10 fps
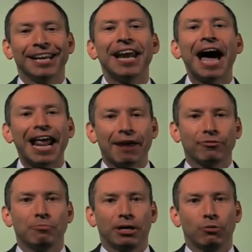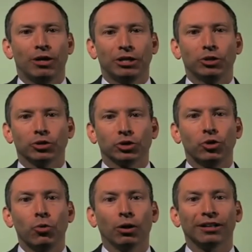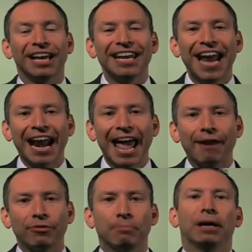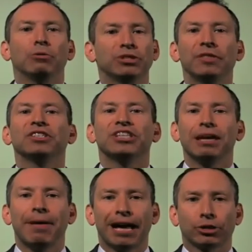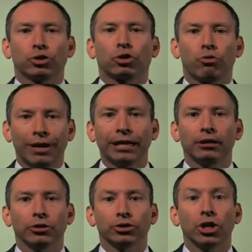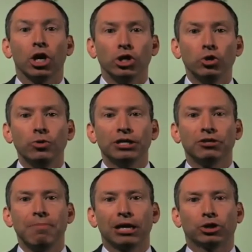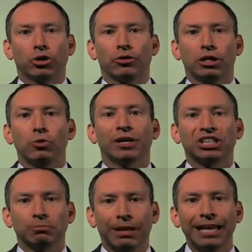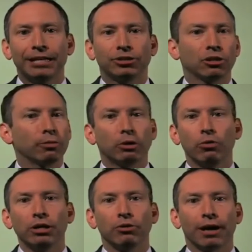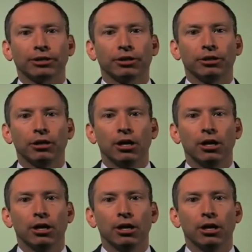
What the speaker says: Not everybody went to your school. Not everybody was in the same extracurriculars. You need to make sure that you explain it to the recruiting director.